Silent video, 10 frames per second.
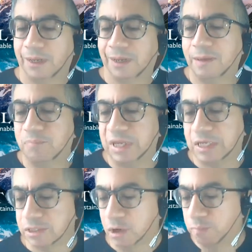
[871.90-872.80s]
And
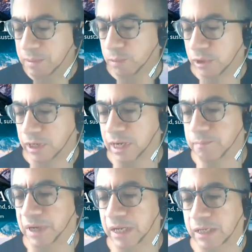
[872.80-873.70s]
because now people are
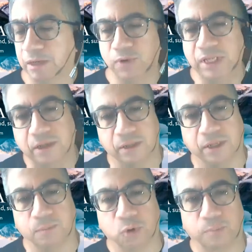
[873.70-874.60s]
not buying at retail
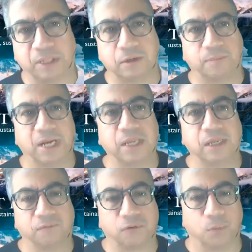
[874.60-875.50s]
anymore, but they're buying
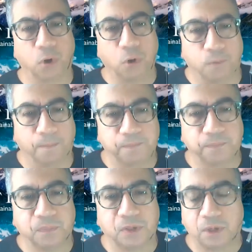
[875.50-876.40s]
it from home,
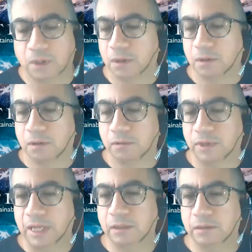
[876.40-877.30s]

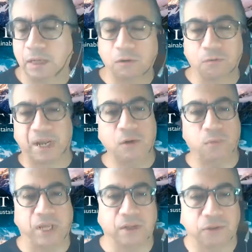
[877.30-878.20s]
then they don't mind
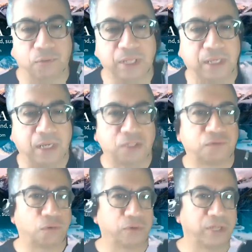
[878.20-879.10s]
waiting 3 days,
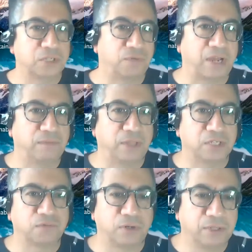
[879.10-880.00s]
4 days, 5
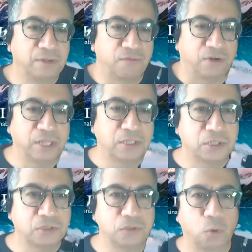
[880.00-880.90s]
days for delivery. That's
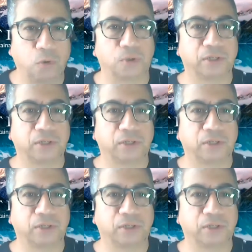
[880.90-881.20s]
just normal.